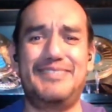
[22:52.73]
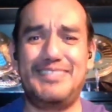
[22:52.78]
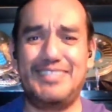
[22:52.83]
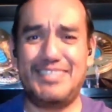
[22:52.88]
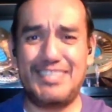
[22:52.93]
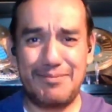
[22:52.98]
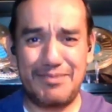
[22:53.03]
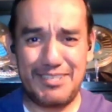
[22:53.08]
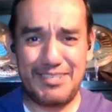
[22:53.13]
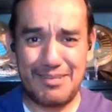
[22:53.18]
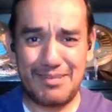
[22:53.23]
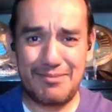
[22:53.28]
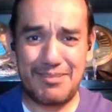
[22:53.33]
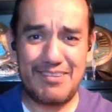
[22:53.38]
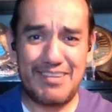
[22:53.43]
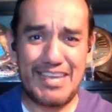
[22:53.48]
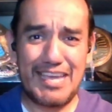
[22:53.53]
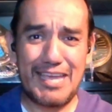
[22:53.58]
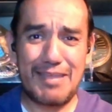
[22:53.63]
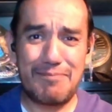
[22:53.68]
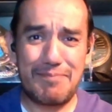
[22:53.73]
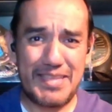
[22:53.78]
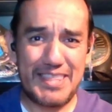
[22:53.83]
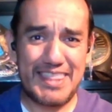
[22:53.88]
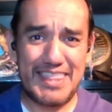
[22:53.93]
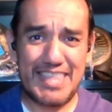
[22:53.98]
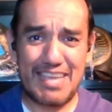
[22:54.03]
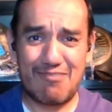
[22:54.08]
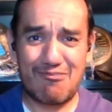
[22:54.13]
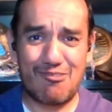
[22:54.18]
WWE
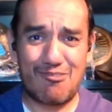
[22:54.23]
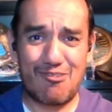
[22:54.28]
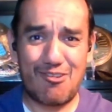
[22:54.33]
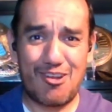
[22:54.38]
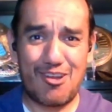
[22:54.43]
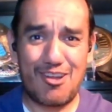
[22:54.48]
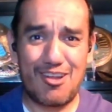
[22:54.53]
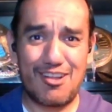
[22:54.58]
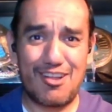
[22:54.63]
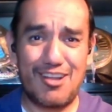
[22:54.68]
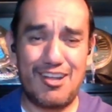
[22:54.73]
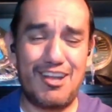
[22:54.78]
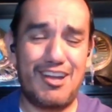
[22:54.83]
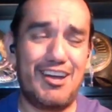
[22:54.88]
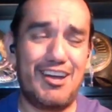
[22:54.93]
admit they were wrong?